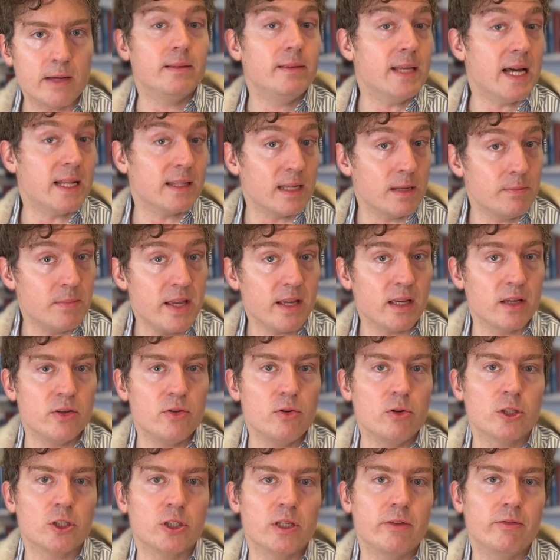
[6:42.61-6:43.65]
That can make a
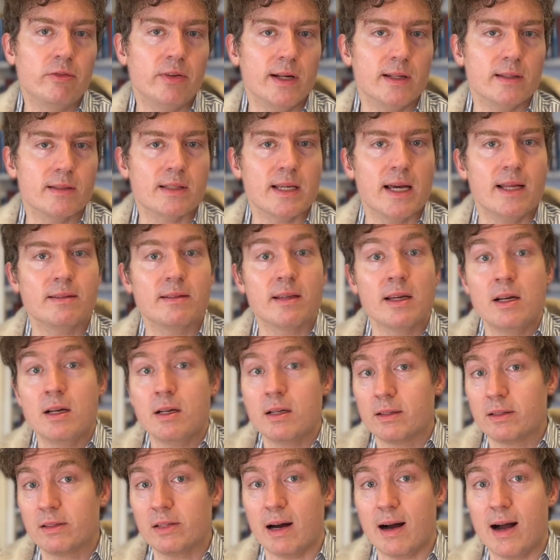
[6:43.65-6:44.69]
huge difference, and
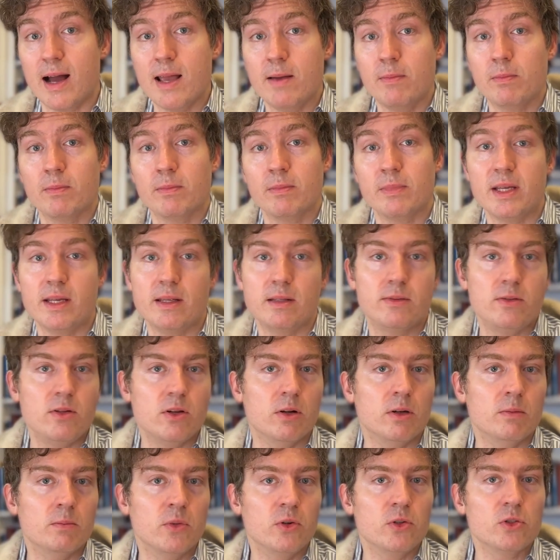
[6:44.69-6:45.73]
time is
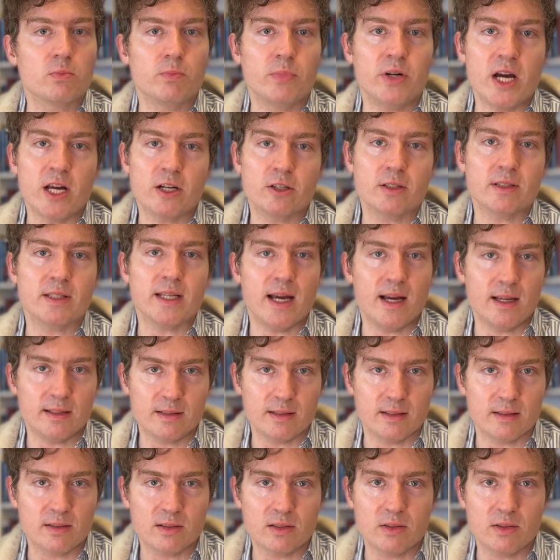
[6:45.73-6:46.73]
your most precious asset,